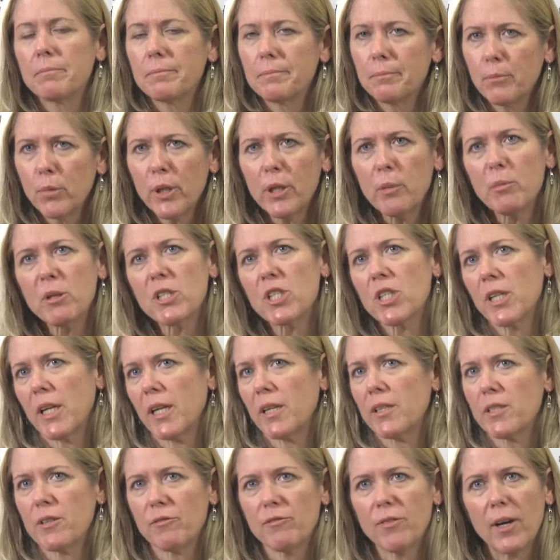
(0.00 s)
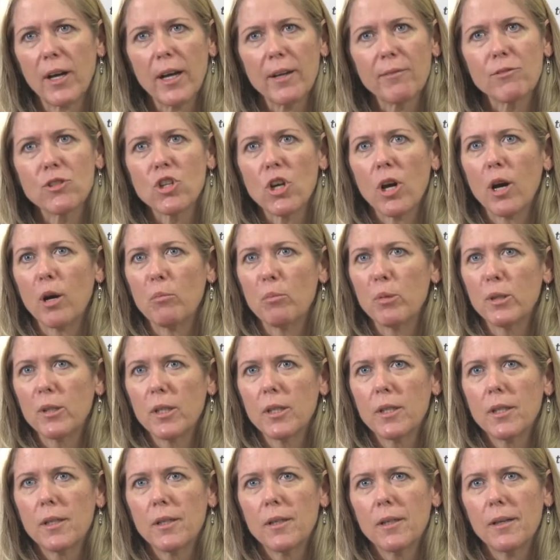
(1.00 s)
pretty much an 8-to-5 job,
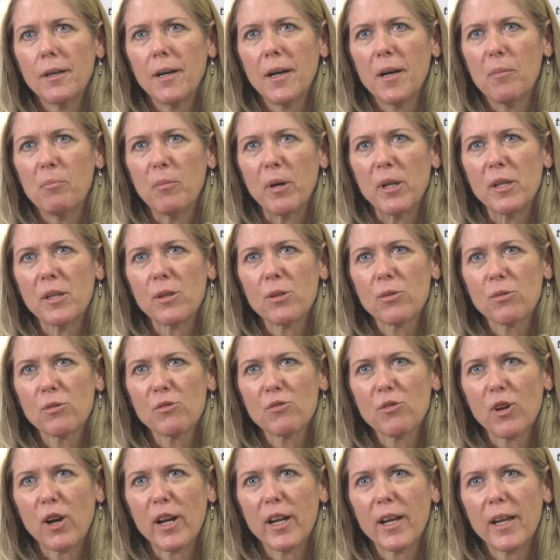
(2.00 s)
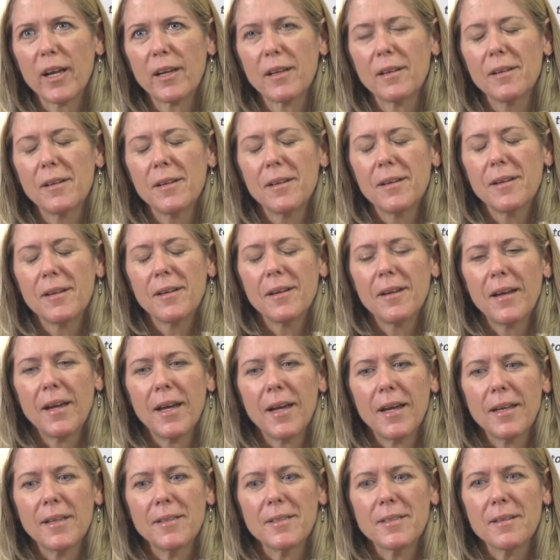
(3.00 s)
Monday through Friday.
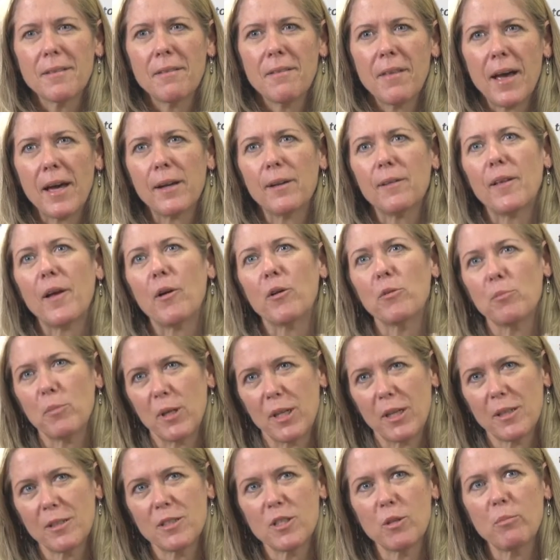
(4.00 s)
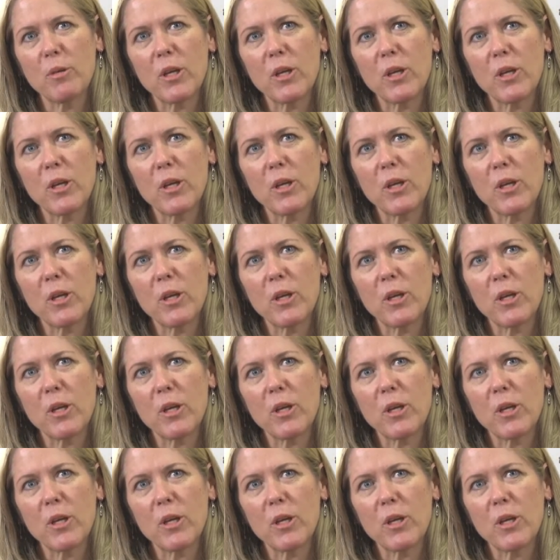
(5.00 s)
And that allowed me to be